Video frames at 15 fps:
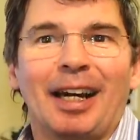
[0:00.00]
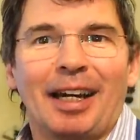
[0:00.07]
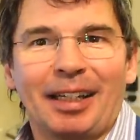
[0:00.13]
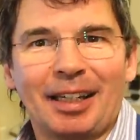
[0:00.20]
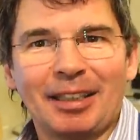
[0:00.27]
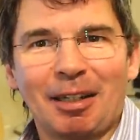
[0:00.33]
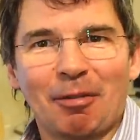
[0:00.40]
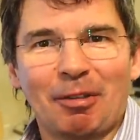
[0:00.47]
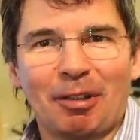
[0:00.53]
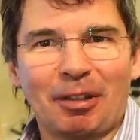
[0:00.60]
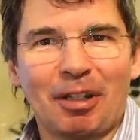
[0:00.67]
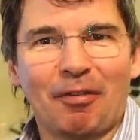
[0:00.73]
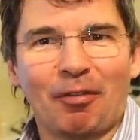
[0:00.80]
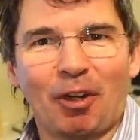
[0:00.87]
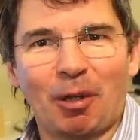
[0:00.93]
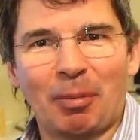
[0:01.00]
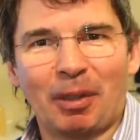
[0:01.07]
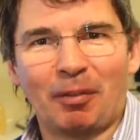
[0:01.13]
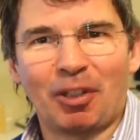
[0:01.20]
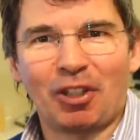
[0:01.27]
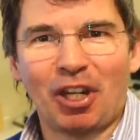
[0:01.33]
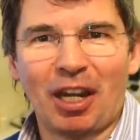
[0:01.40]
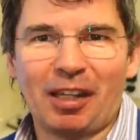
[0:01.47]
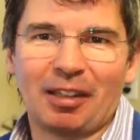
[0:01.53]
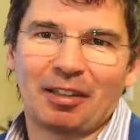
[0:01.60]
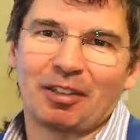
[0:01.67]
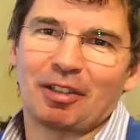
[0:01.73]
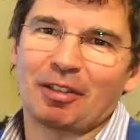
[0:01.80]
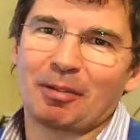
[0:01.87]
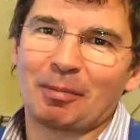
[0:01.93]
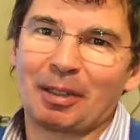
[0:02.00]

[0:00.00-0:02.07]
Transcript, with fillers: I guess I was looking for a bit of a challenge